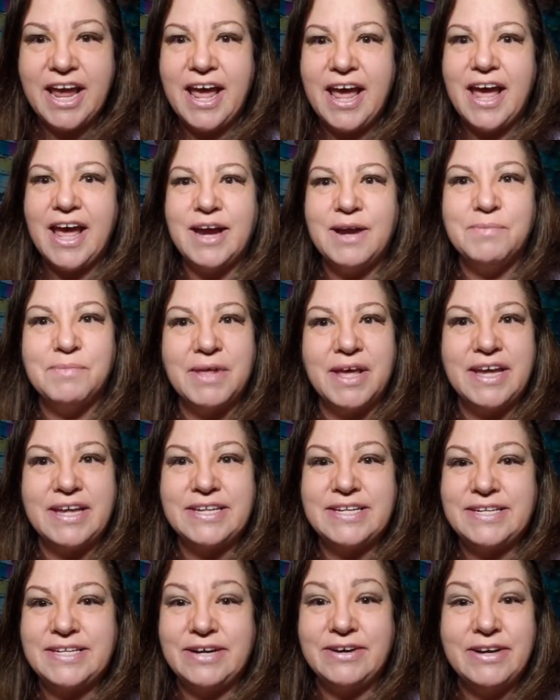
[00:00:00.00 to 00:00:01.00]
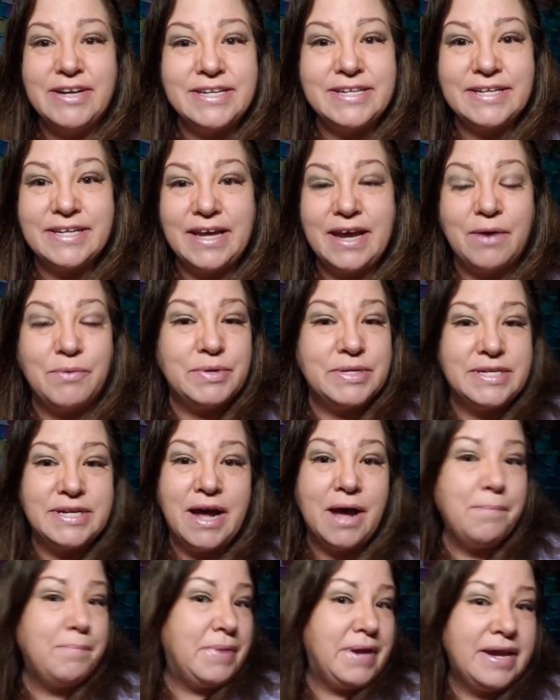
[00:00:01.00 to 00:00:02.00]
And I'm like, seriously, I was
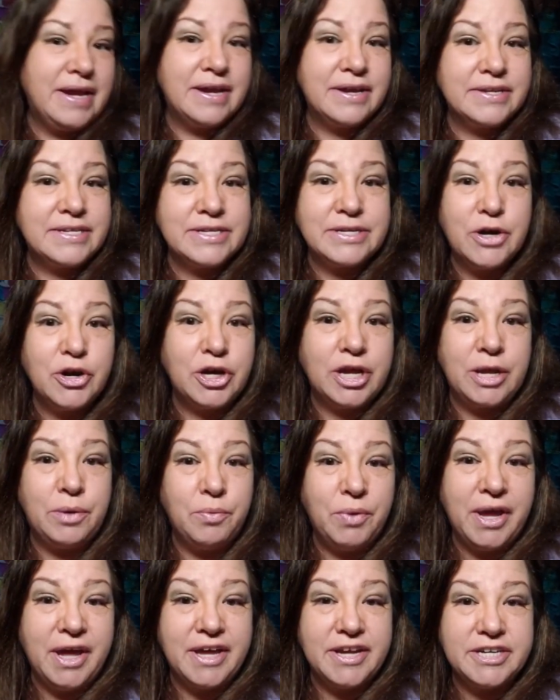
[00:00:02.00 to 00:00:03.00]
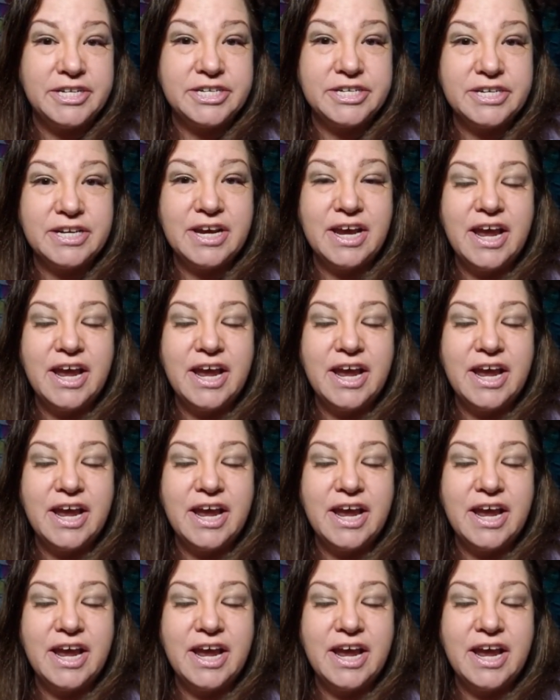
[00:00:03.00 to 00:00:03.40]
not being a snarky witch.